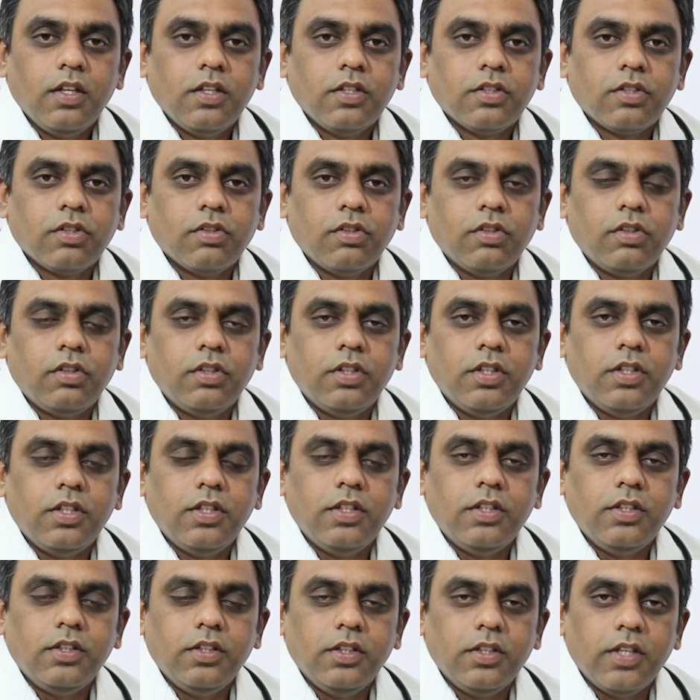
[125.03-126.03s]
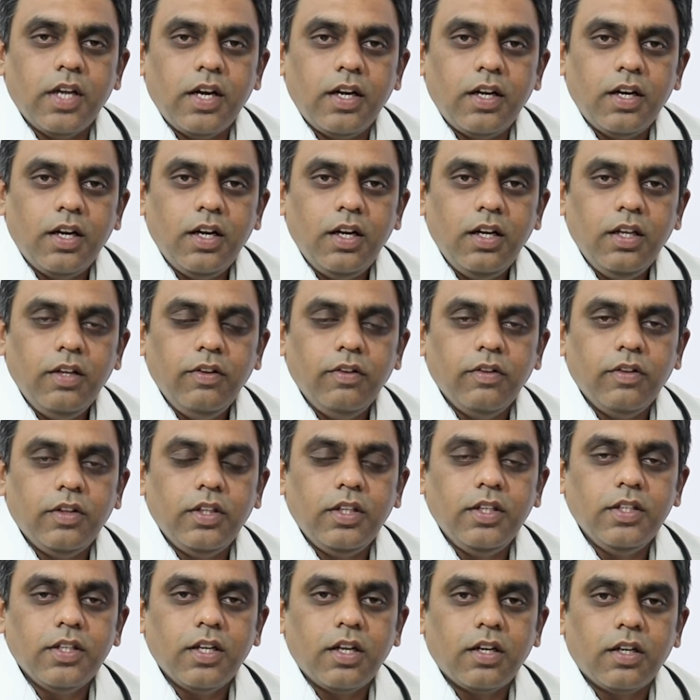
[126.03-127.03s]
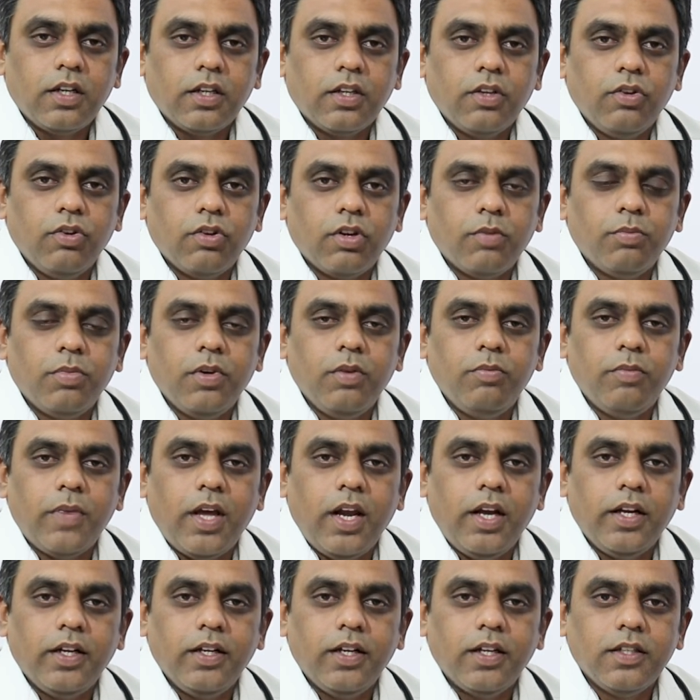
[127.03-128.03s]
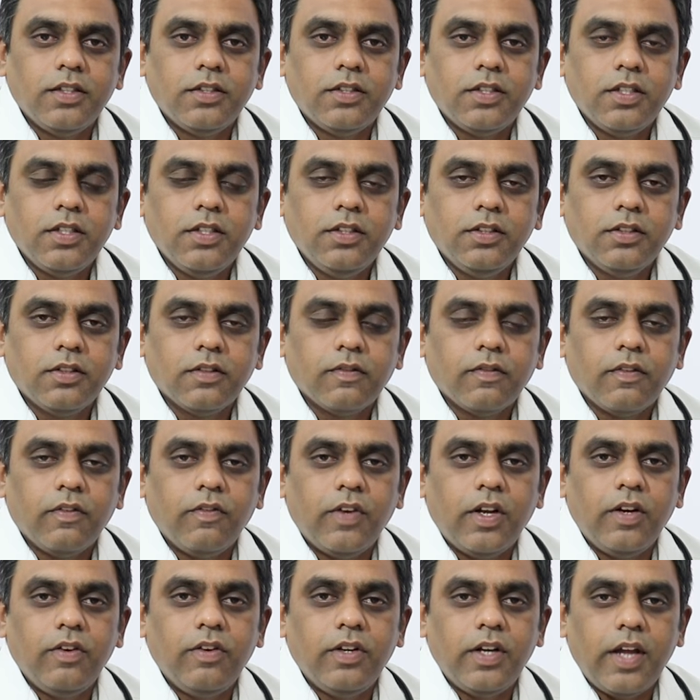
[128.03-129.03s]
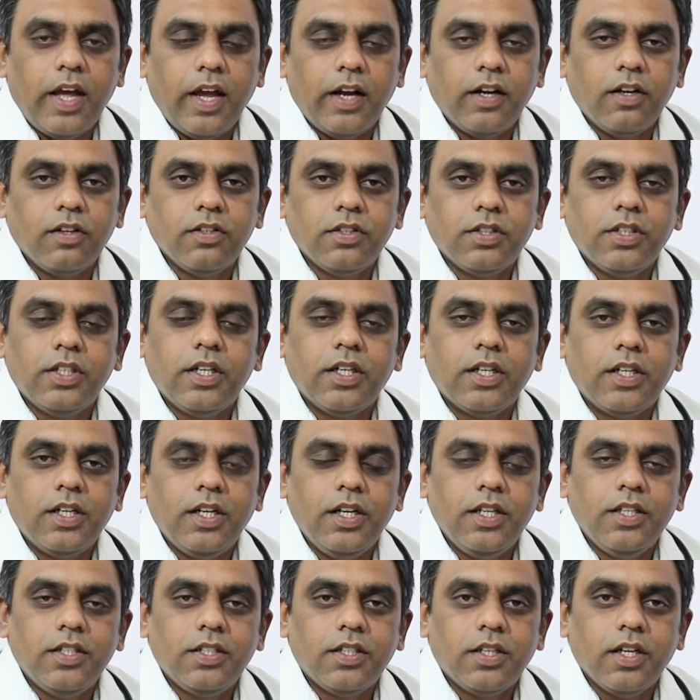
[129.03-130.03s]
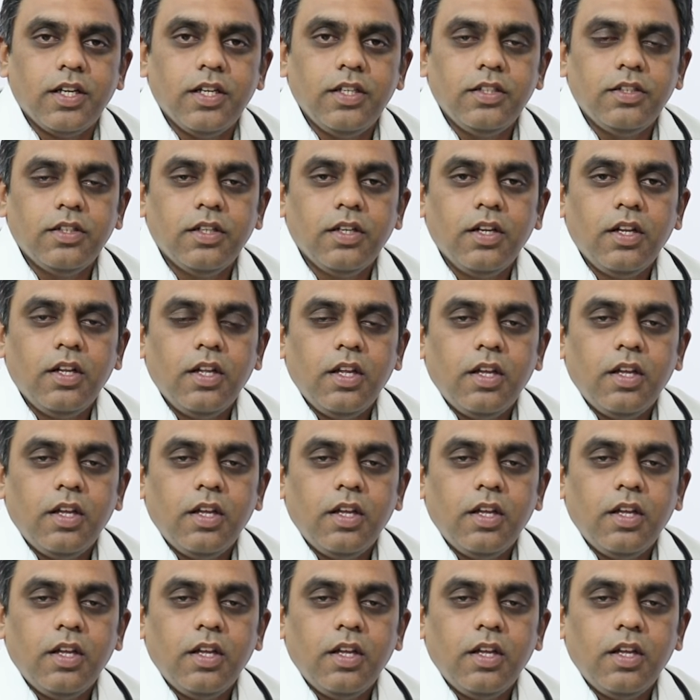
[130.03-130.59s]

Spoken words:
So generally, these are the curable malignancies when diagnosed in early stage.